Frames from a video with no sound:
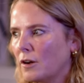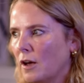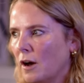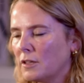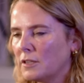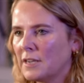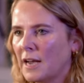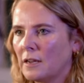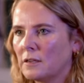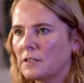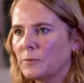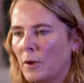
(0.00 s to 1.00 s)
hire the
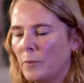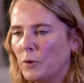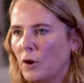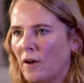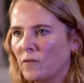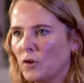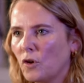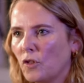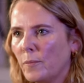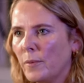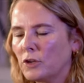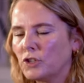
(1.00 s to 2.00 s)
talents. Maybe you haven't got the
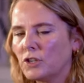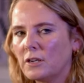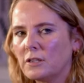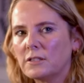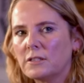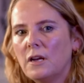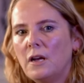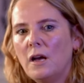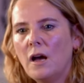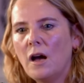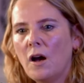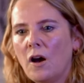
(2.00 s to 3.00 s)
budgets,
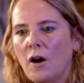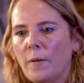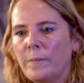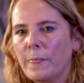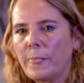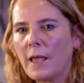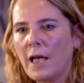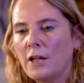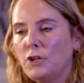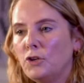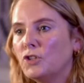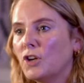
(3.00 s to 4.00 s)
and
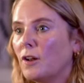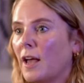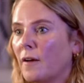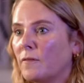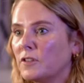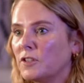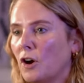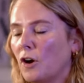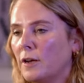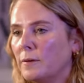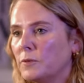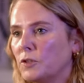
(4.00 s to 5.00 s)
you don't have the
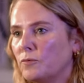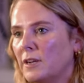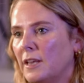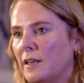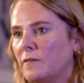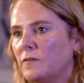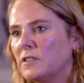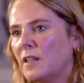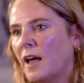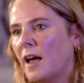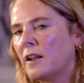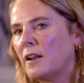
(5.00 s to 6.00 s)
time to really give to
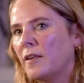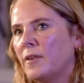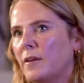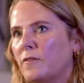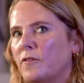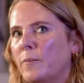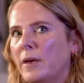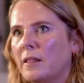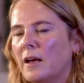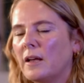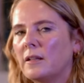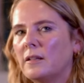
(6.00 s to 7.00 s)
that. And I think for me,
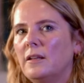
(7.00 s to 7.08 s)
that